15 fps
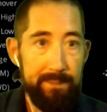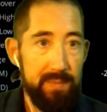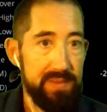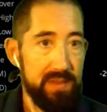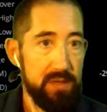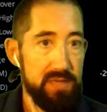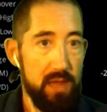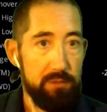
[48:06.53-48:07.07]

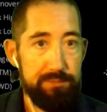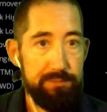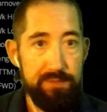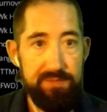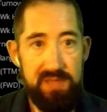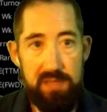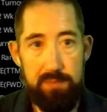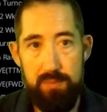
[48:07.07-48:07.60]
They're down
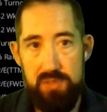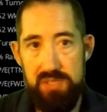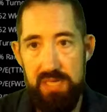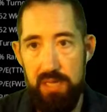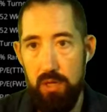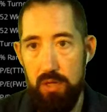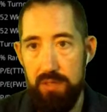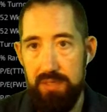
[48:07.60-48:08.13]

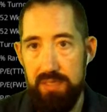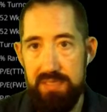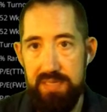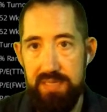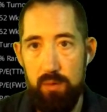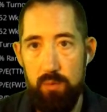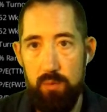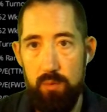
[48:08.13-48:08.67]
15% on the
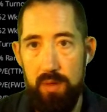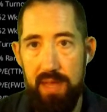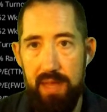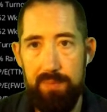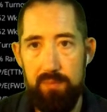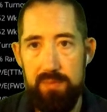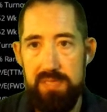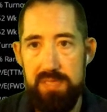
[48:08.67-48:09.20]
day. What
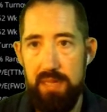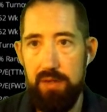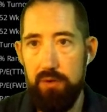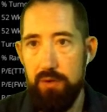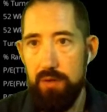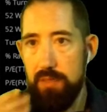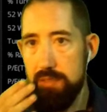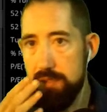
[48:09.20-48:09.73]
happened? Was that
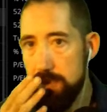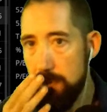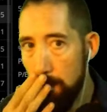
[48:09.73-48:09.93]
earnings?